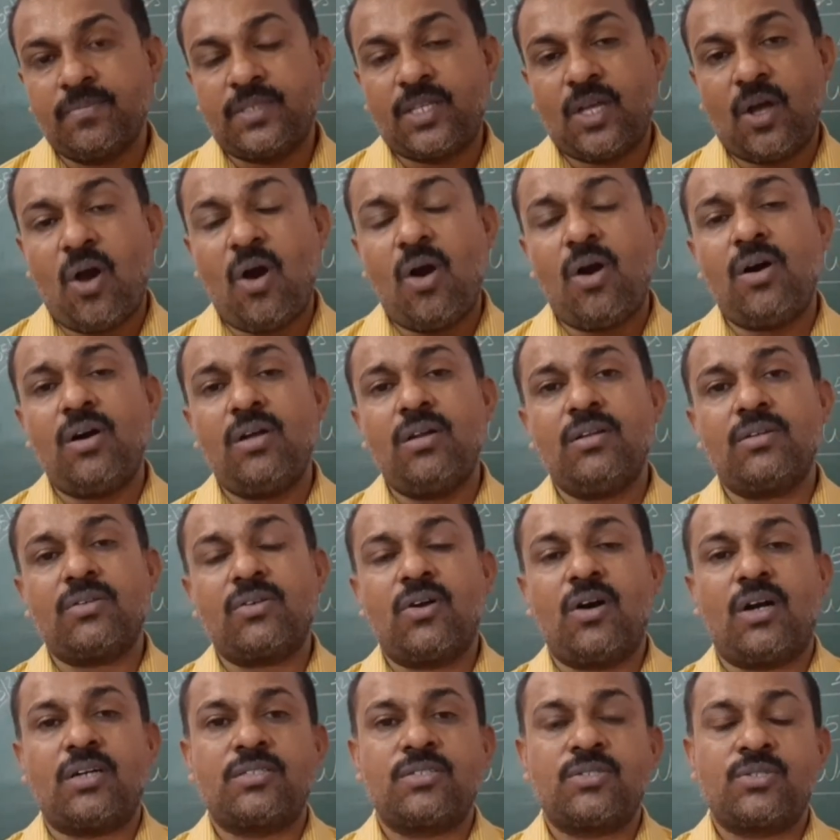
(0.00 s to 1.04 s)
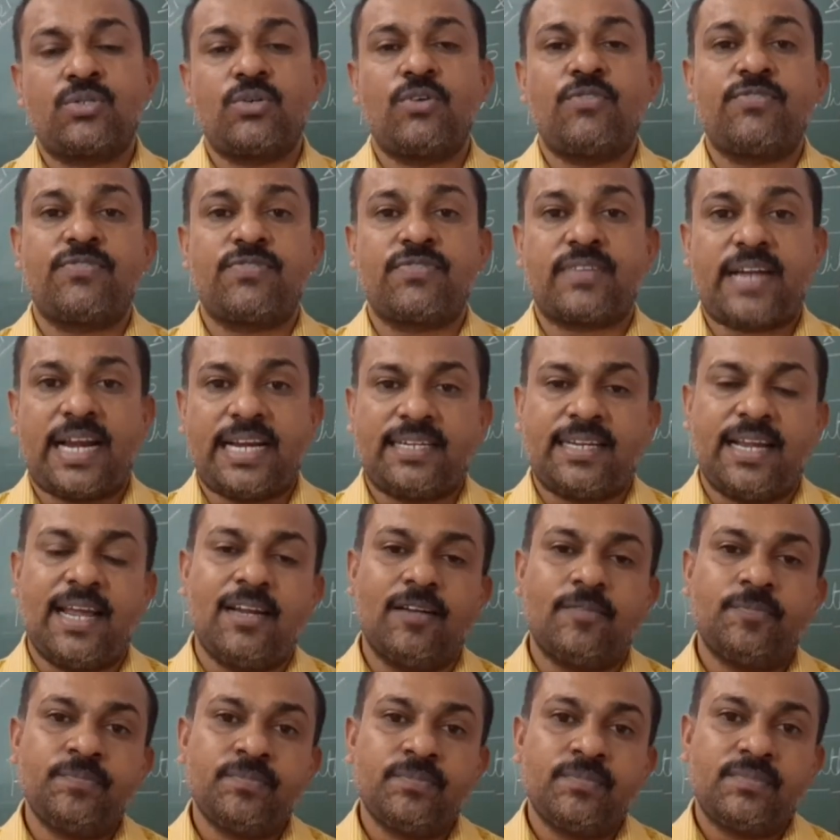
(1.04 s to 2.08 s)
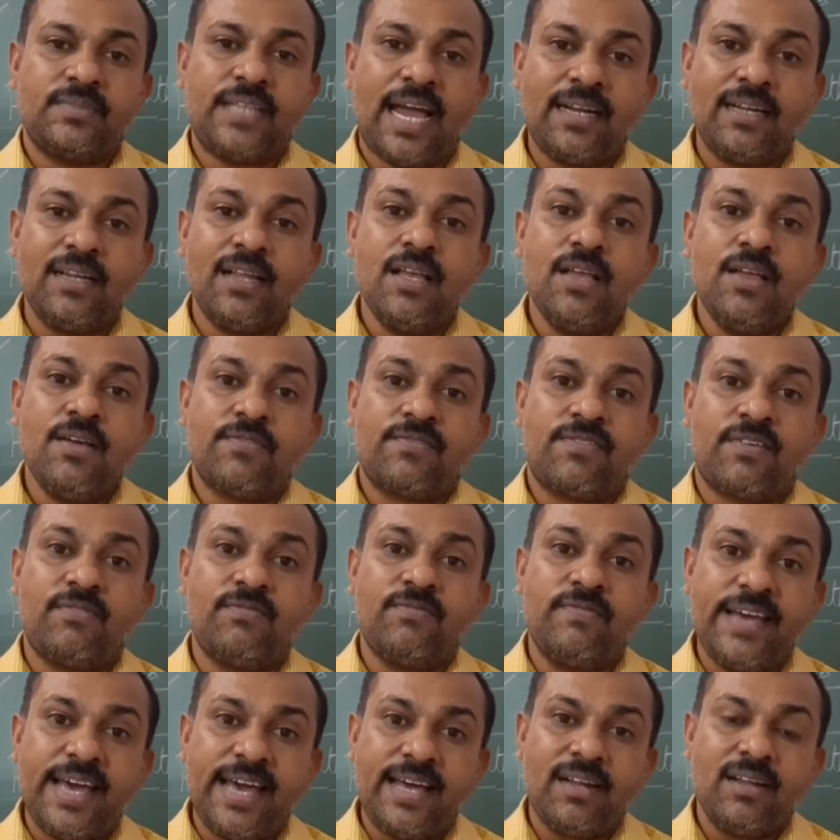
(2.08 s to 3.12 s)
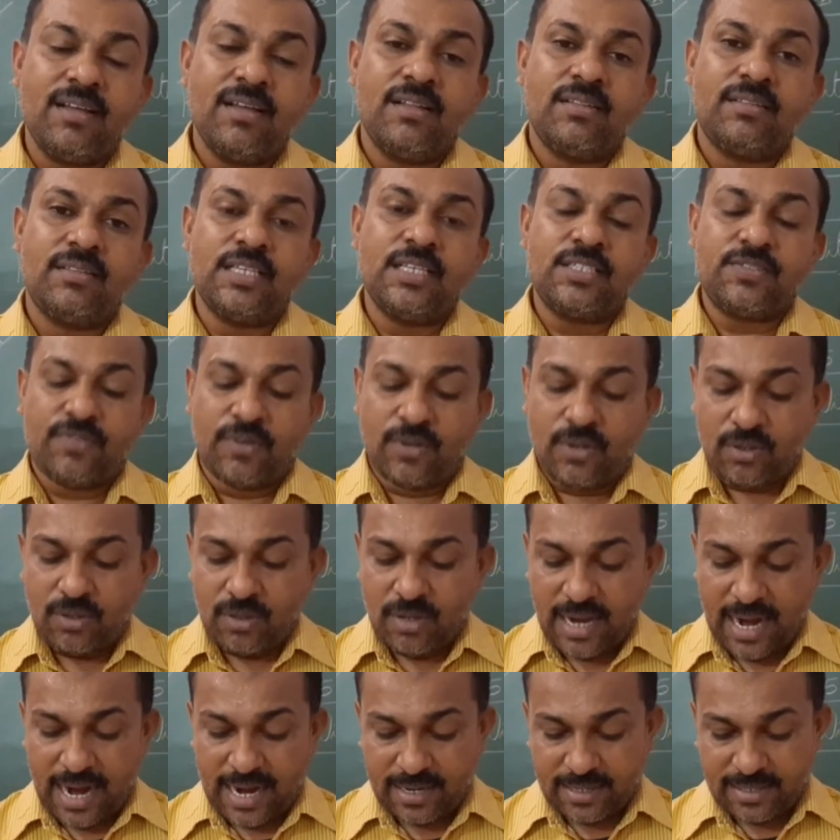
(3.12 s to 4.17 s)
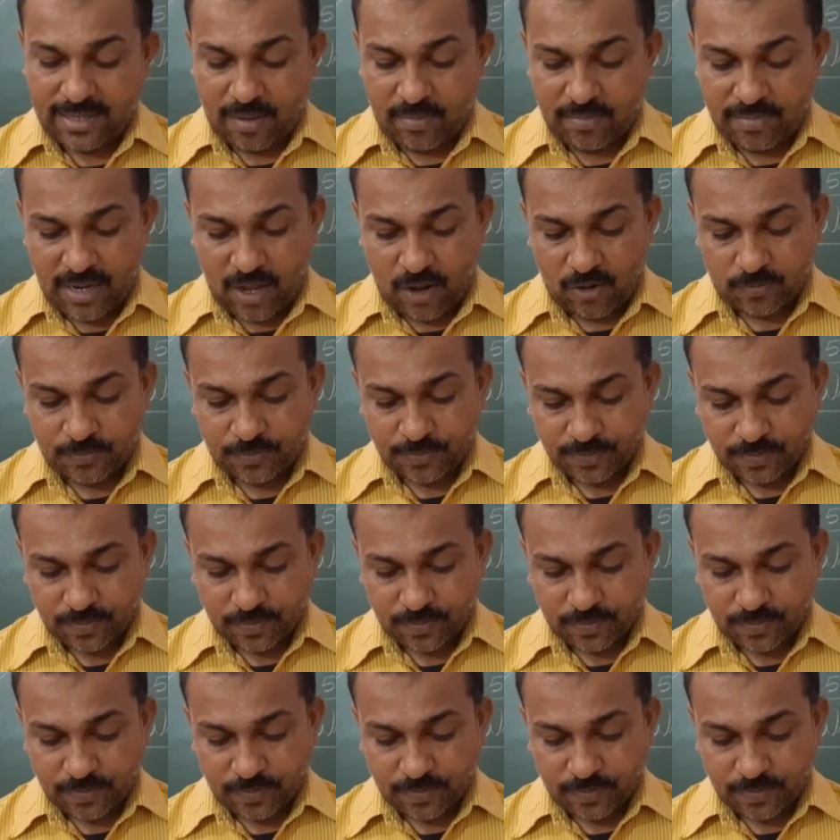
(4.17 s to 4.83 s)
They all got so frightened that from where this fellow had come now.